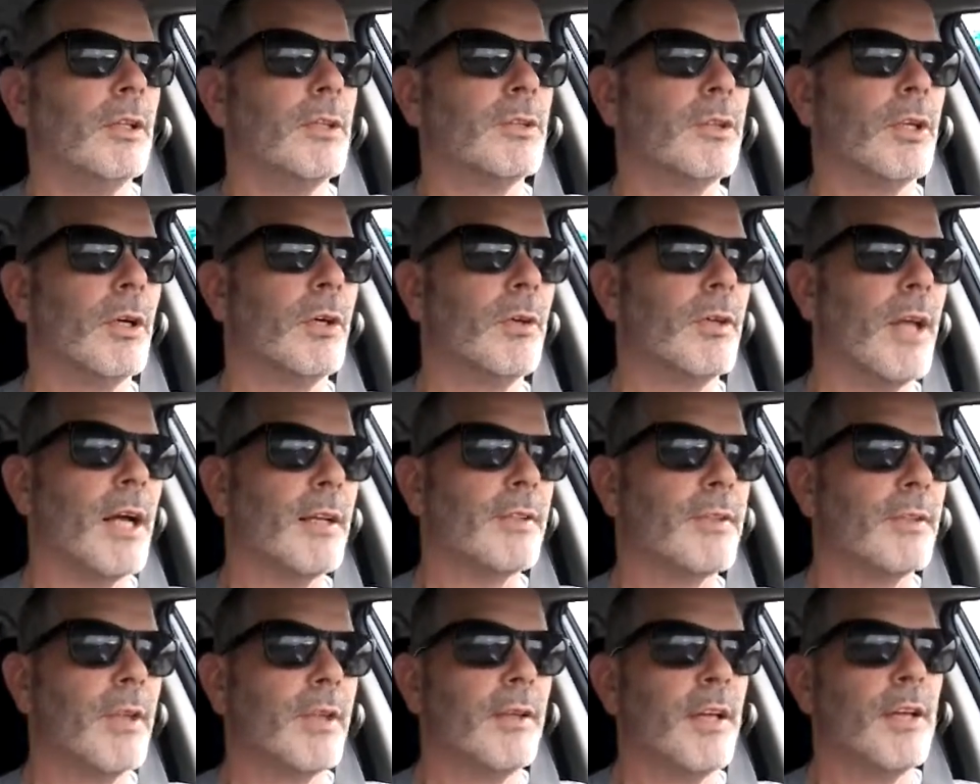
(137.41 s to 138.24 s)
So that,
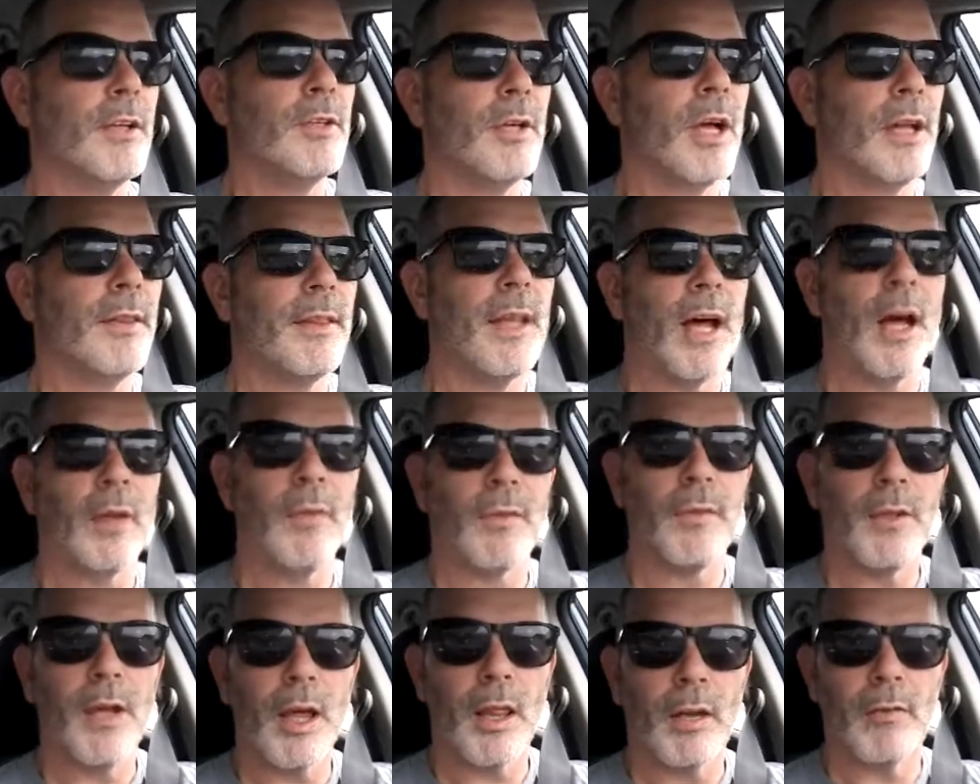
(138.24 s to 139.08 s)
and then now
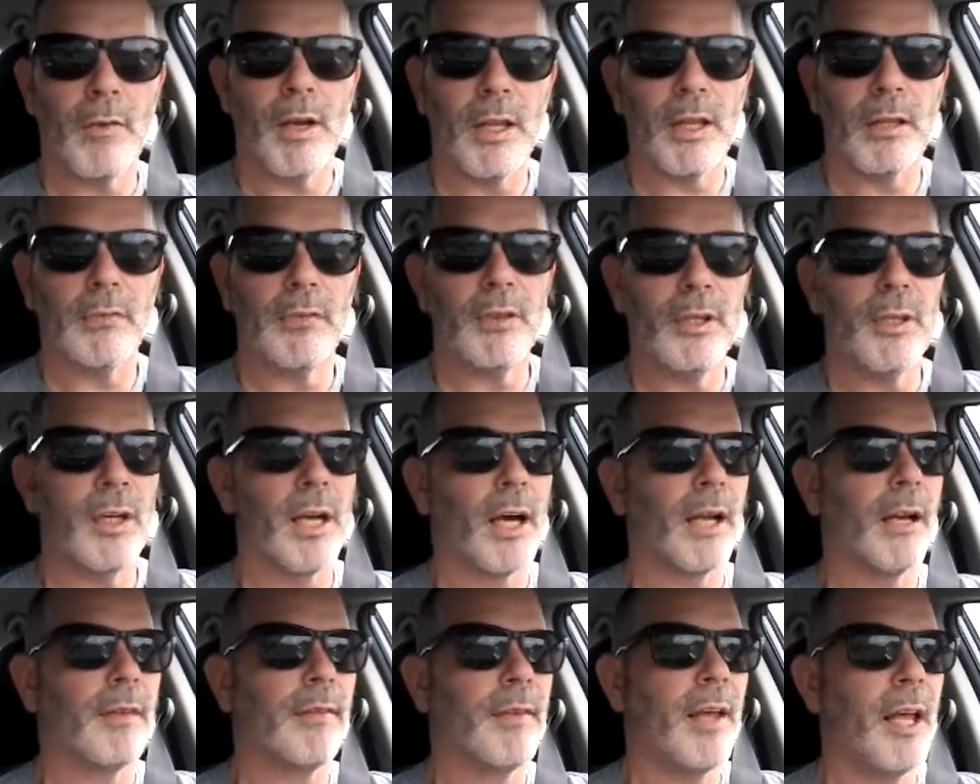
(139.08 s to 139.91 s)
on the other end of it, you
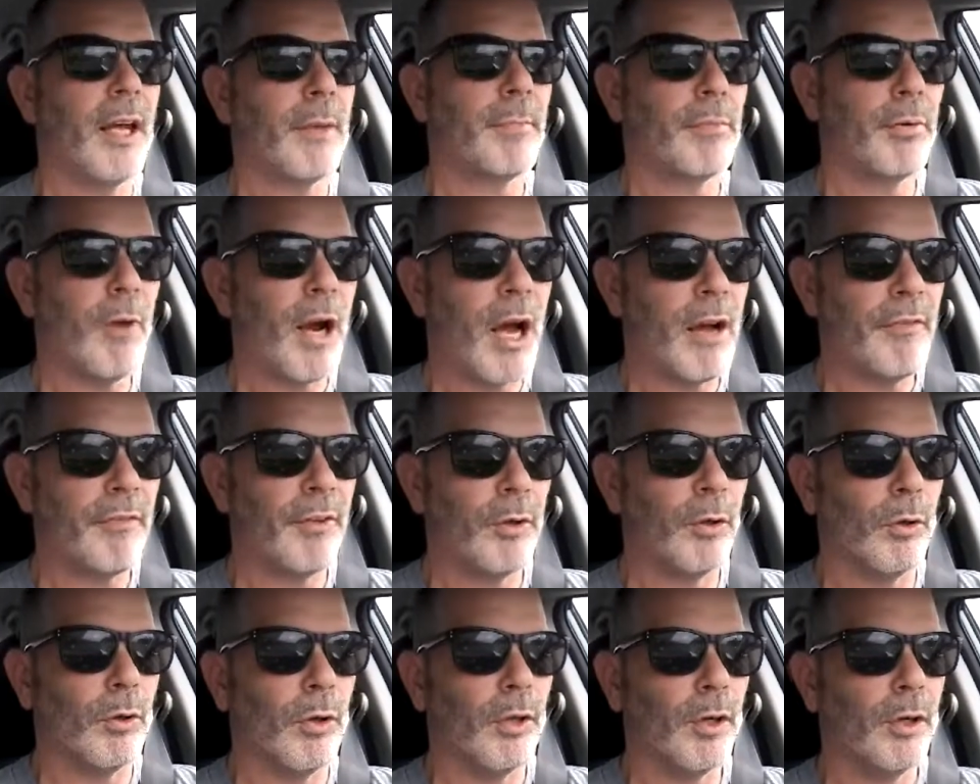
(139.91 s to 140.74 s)
got a take
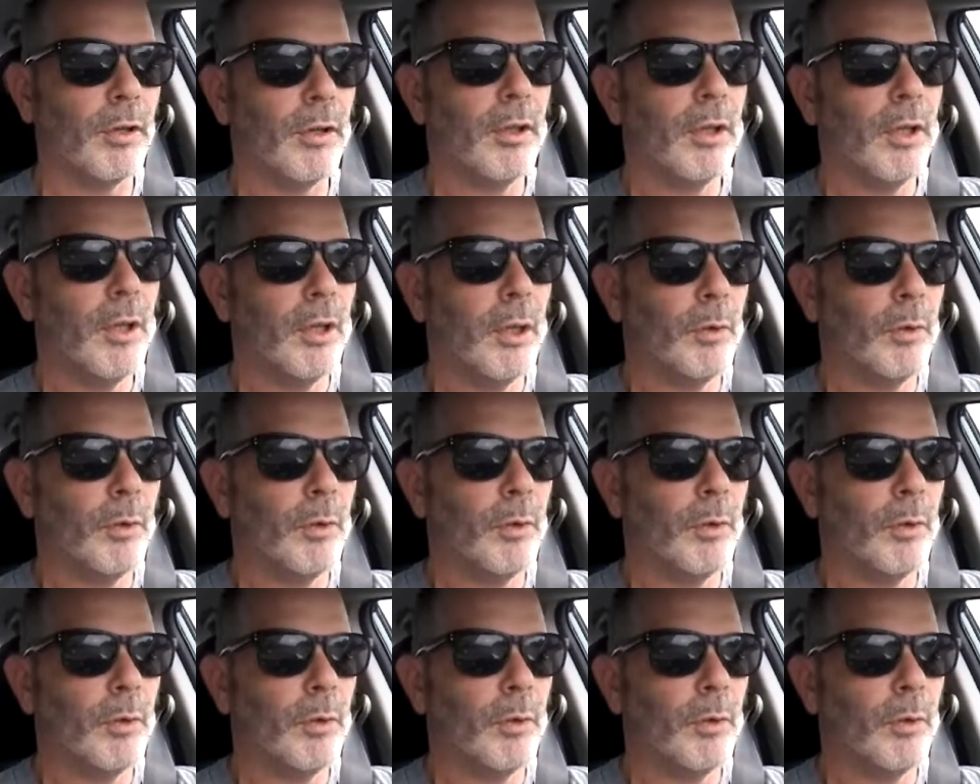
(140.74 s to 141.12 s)
profit order,